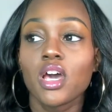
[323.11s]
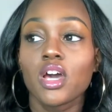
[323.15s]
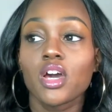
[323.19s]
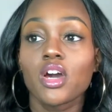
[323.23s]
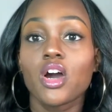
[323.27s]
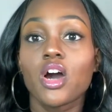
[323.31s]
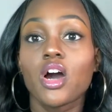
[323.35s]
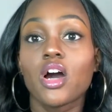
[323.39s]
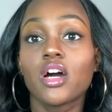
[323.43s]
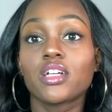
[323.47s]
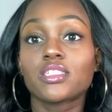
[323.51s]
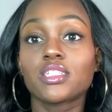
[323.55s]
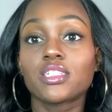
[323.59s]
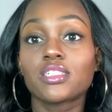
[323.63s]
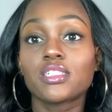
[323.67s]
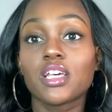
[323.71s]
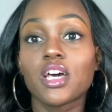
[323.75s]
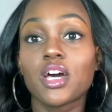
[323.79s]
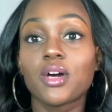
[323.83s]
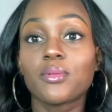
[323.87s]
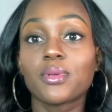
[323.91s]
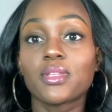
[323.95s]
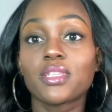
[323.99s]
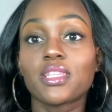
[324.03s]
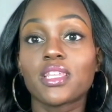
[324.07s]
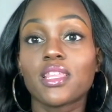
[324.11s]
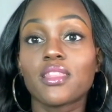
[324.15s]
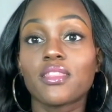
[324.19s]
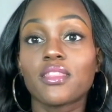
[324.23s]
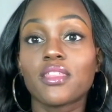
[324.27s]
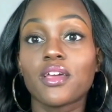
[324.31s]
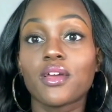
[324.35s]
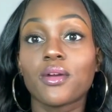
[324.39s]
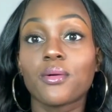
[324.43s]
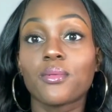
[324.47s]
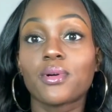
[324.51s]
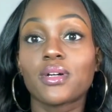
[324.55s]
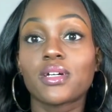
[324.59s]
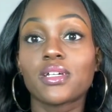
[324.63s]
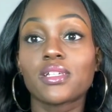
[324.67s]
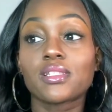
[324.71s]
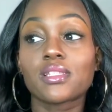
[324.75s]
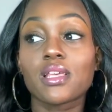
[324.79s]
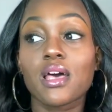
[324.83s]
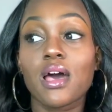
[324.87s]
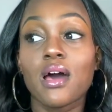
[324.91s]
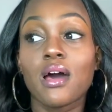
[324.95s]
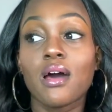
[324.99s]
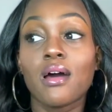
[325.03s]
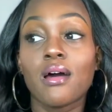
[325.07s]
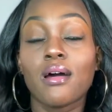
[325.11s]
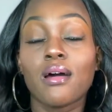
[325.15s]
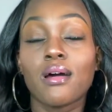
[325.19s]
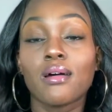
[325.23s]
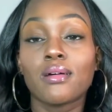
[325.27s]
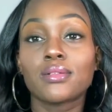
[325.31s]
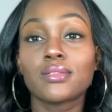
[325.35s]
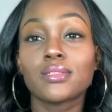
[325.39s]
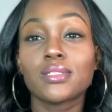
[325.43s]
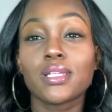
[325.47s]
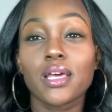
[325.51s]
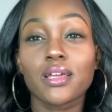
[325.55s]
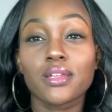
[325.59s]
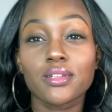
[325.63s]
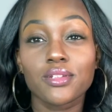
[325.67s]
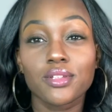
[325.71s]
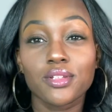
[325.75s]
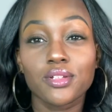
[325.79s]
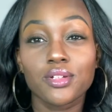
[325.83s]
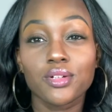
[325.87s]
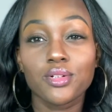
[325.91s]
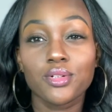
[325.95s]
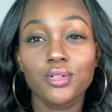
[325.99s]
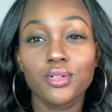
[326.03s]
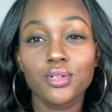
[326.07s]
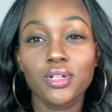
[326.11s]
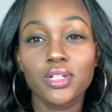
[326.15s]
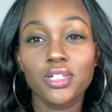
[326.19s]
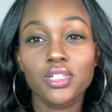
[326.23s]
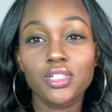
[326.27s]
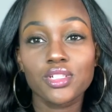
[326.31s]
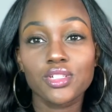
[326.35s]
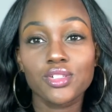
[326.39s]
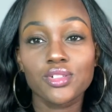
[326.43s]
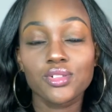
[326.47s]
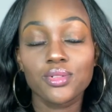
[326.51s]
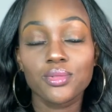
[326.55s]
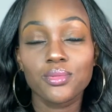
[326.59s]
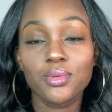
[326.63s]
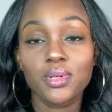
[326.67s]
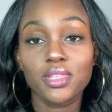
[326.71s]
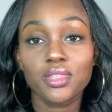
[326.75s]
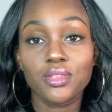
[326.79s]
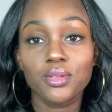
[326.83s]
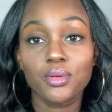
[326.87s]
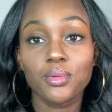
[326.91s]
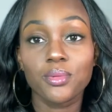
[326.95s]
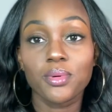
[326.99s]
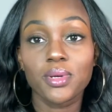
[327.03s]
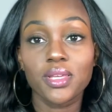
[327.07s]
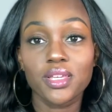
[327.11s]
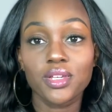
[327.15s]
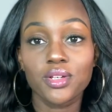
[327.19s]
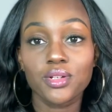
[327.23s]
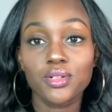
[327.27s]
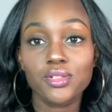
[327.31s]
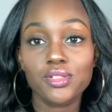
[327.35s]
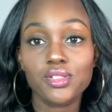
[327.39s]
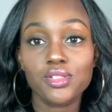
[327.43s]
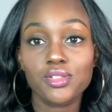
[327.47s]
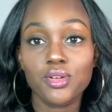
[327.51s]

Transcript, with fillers: Called to tell me that there was a technical issue with the wheels.